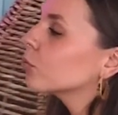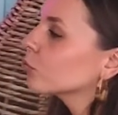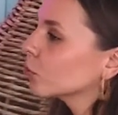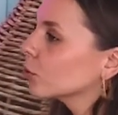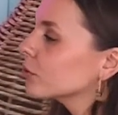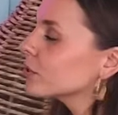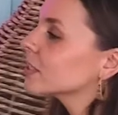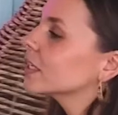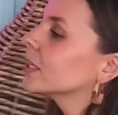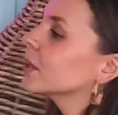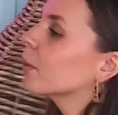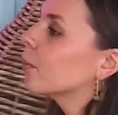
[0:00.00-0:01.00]
roots
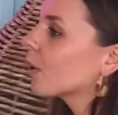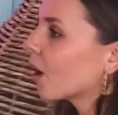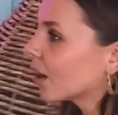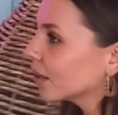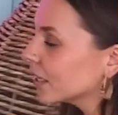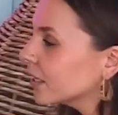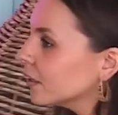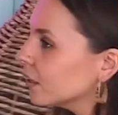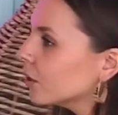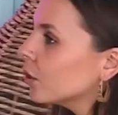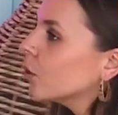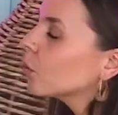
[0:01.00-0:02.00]
in the body
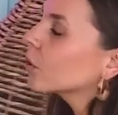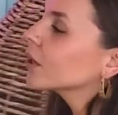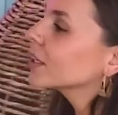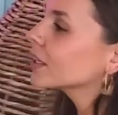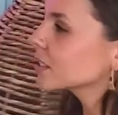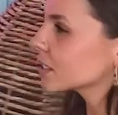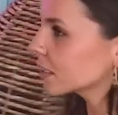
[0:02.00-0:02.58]
where it is